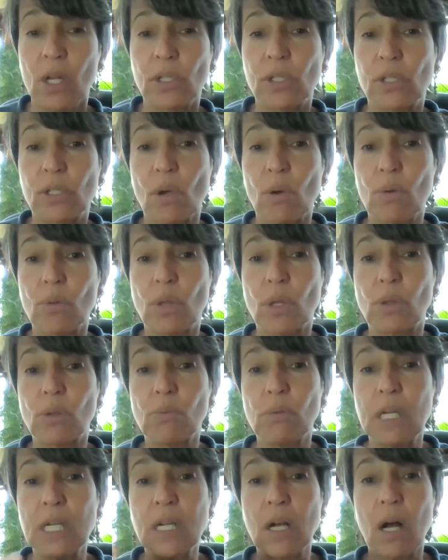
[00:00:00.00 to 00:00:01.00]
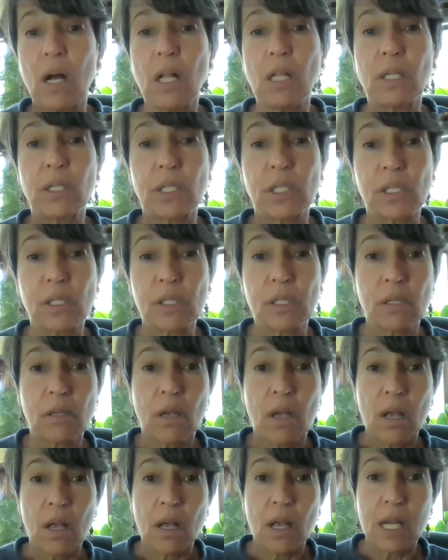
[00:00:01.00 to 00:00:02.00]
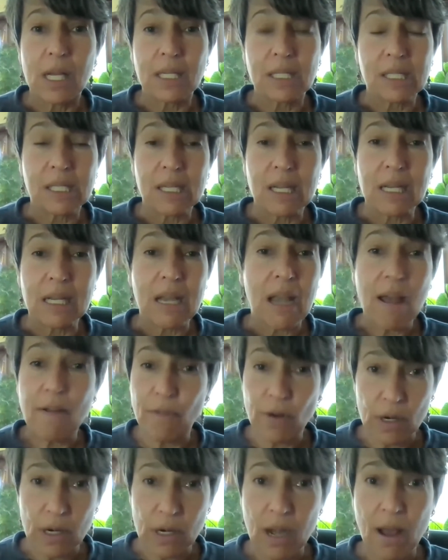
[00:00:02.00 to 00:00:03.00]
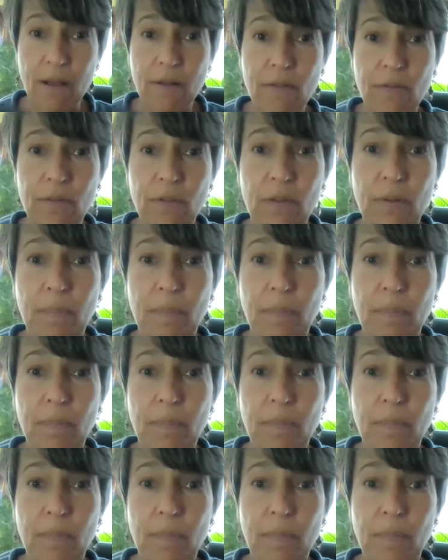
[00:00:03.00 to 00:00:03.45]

So the $3 is never enough.